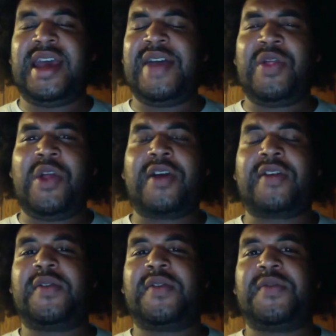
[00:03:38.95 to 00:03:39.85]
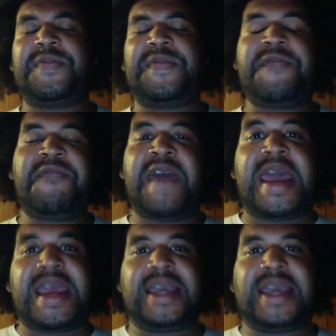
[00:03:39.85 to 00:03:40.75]
looked
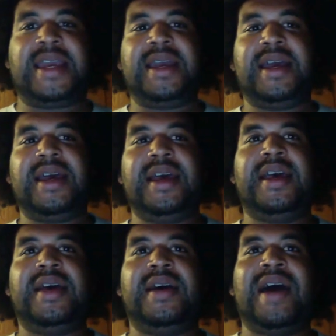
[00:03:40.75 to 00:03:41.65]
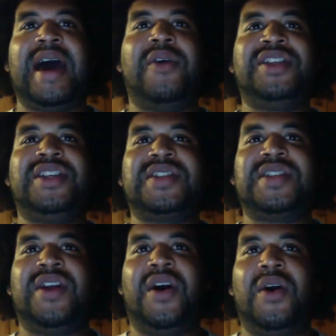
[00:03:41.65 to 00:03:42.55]
fake. How he just
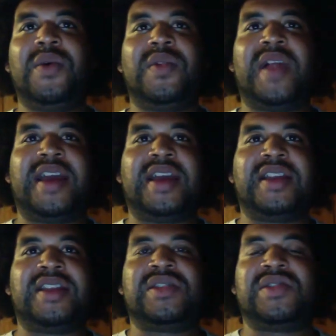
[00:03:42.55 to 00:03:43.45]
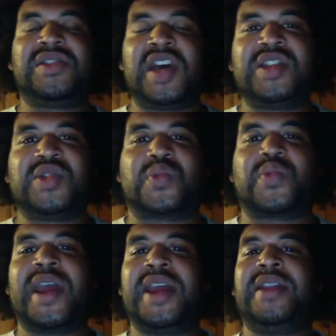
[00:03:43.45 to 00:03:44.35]
does
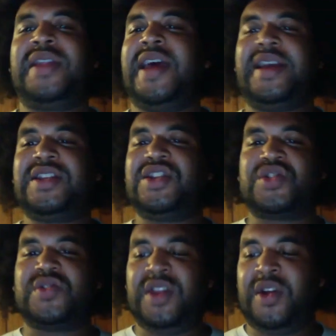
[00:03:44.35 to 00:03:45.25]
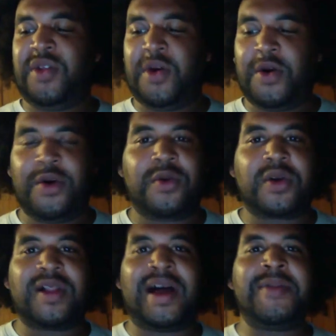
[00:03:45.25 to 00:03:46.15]
the whole
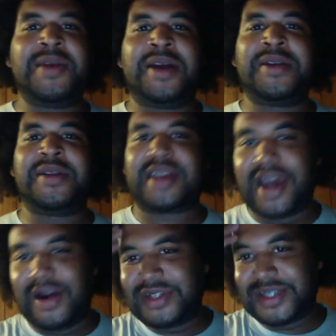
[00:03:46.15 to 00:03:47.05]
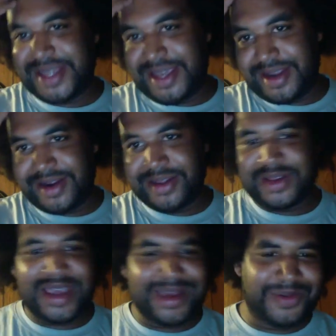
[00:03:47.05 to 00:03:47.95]
climbing under the couch thing, or the
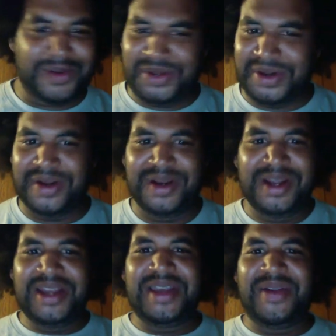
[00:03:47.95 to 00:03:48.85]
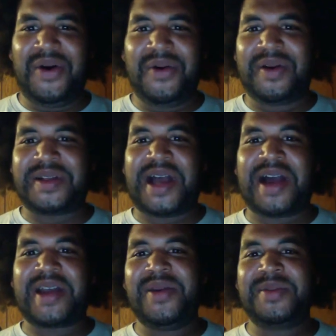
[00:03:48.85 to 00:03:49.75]
table, or or
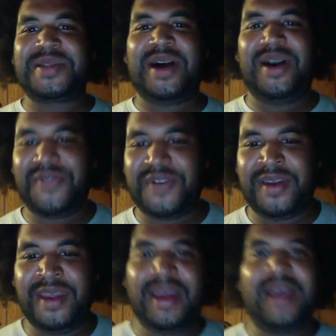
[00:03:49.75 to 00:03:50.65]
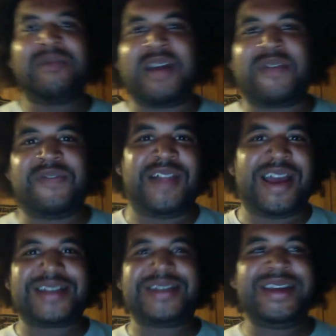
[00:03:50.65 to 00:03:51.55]
talking to himself and
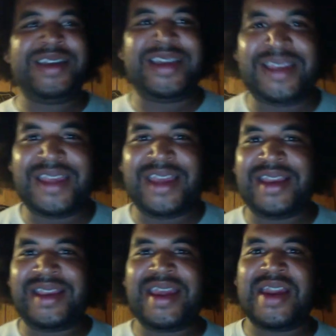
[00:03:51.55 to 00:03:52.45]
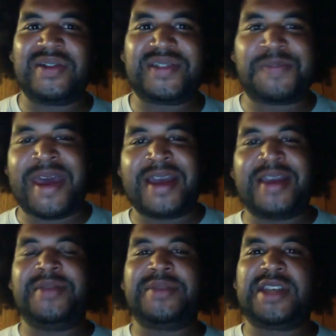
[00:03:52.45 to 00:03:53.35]
flexing and
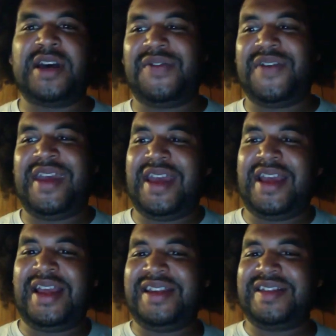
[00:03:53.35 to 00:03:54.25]
spanking himself. It